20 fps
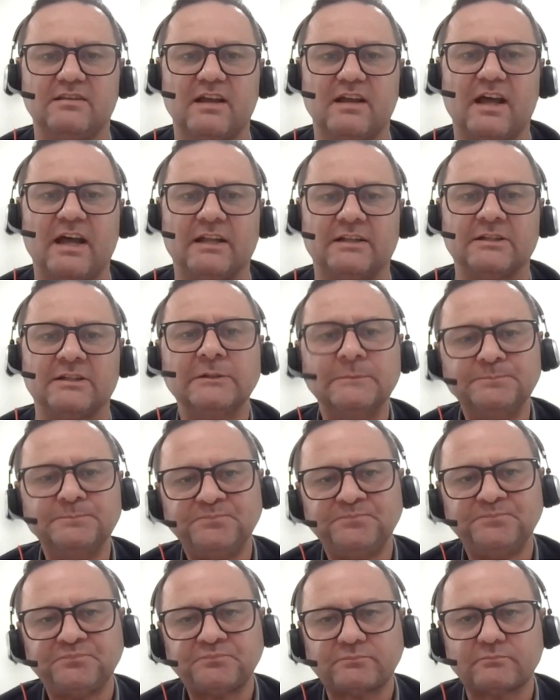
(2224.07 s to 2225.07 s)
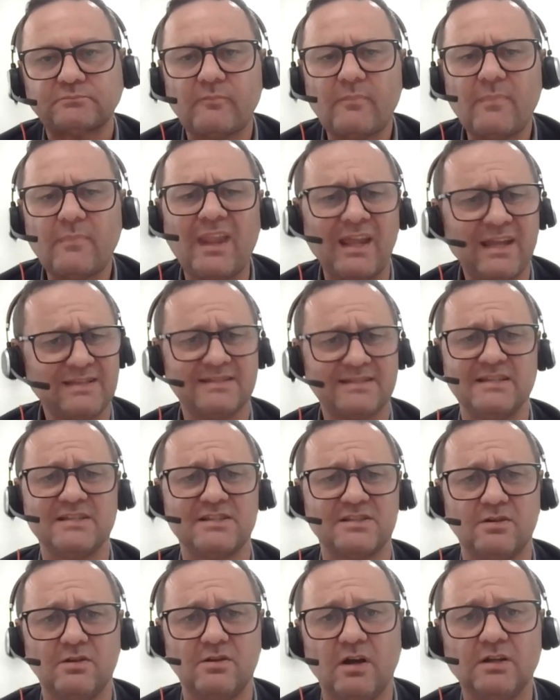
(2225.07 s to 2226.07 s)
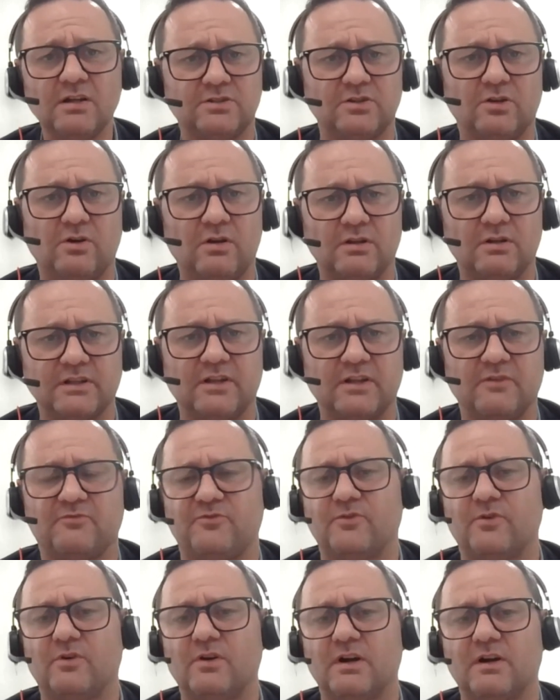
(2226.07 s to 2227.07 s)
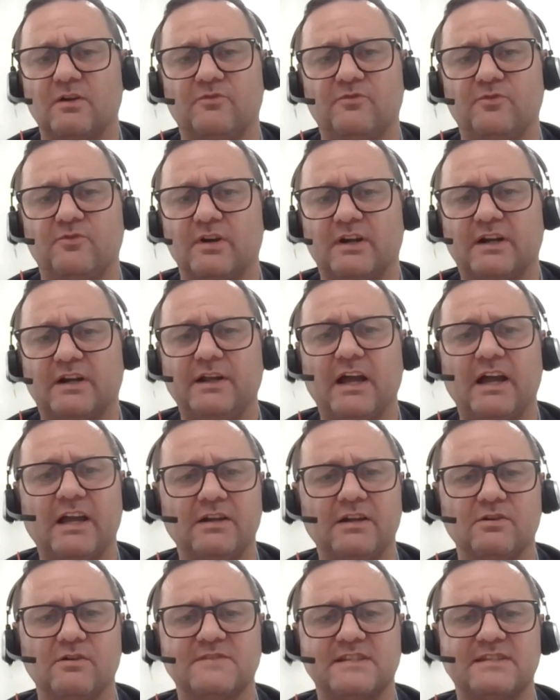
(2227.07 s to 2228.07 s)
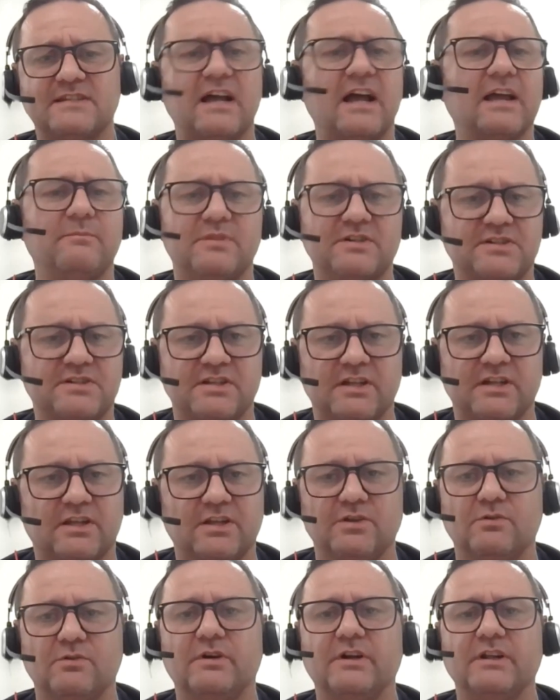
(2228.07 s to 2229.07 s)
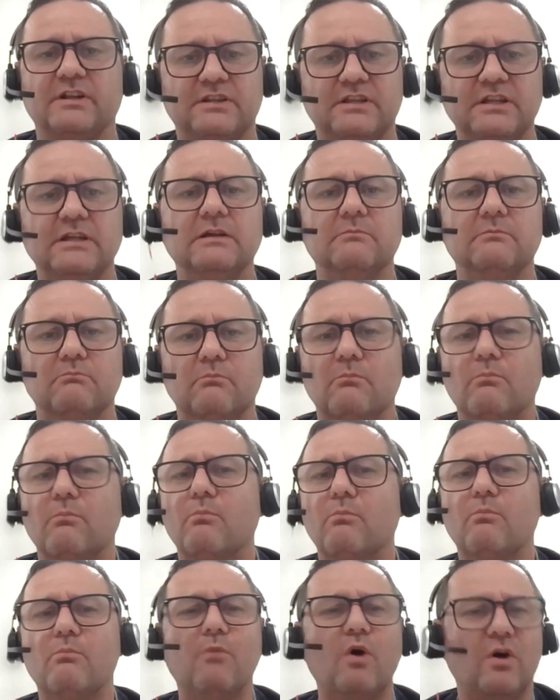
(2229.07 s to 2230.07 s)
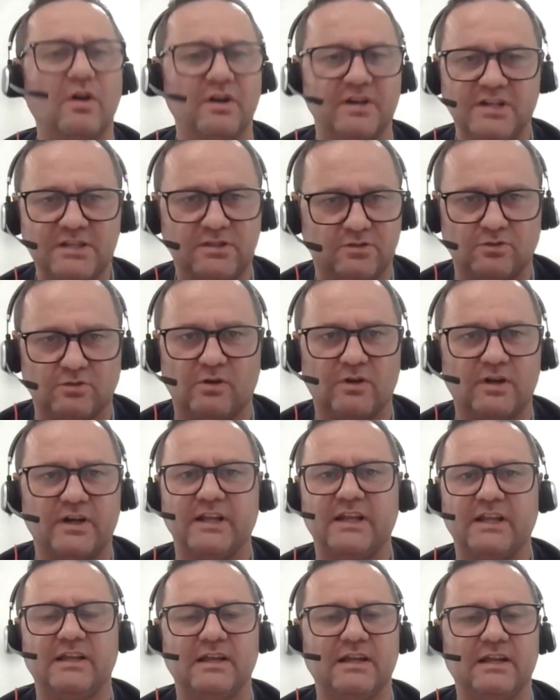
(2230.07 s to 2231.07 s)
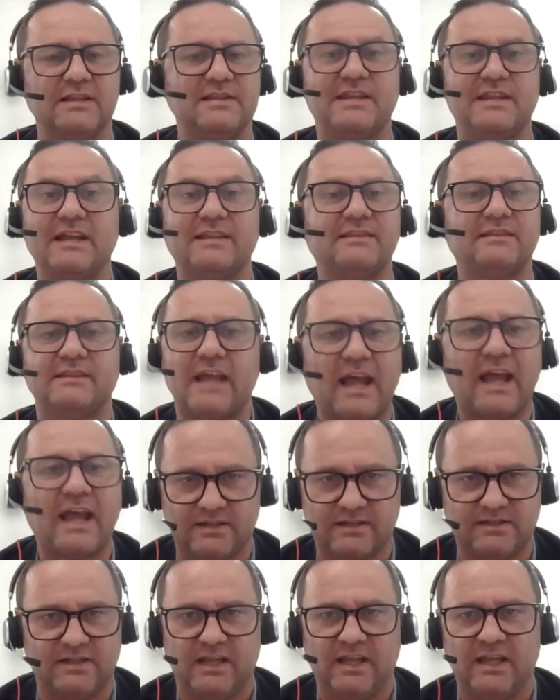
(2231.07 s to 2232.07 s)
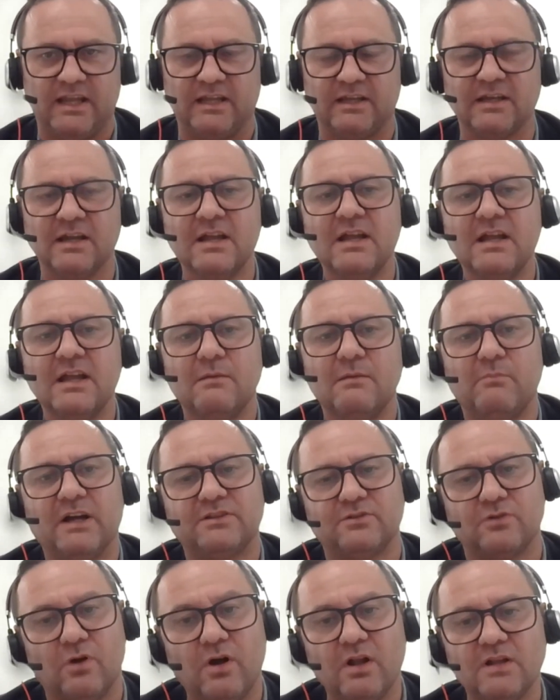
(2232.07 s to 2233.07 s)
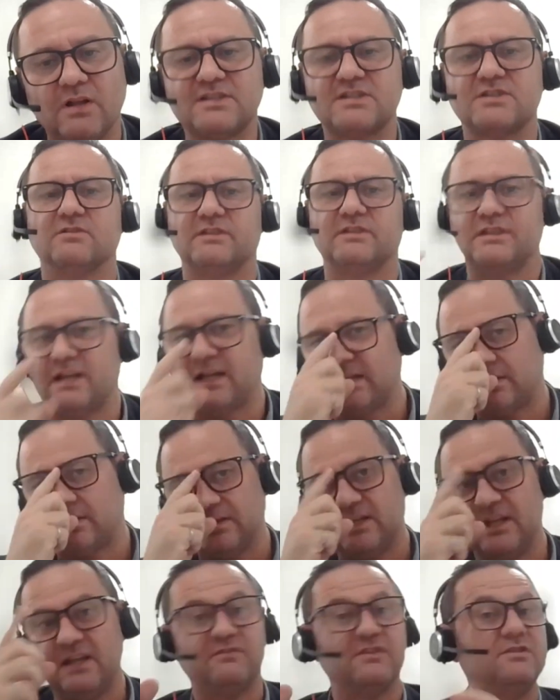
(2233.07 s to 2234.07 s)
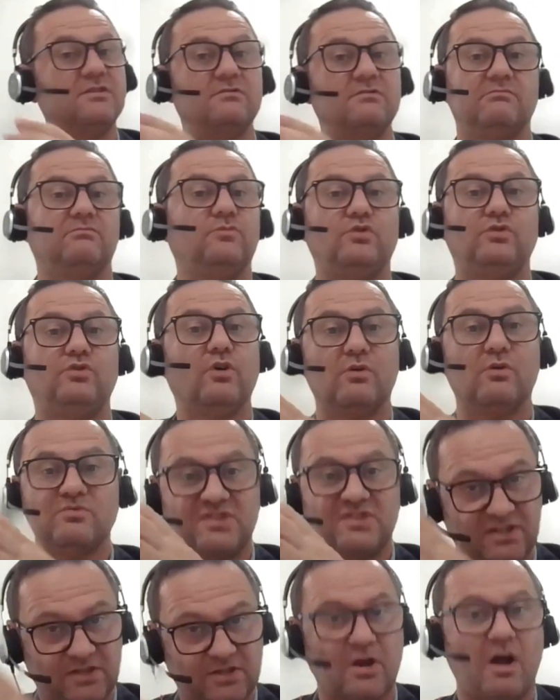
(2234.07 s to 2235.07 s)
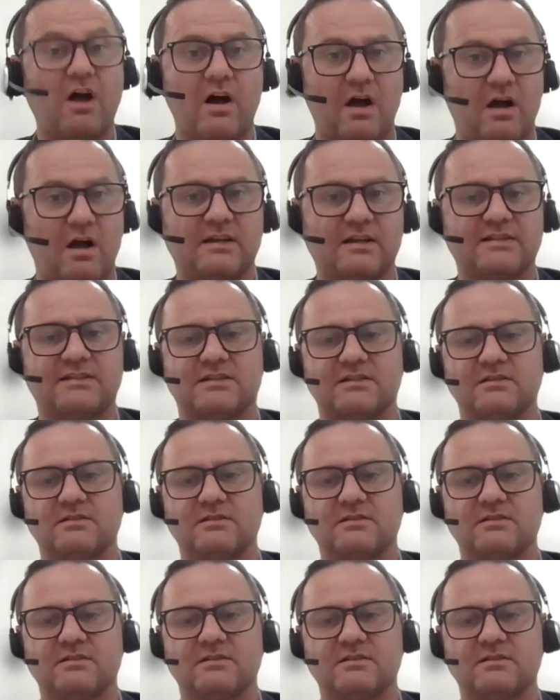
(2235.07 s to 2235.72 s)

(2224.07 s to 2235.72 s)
that this is not only for kind of cybersecurity monitoring and detecting, but also that even those SOC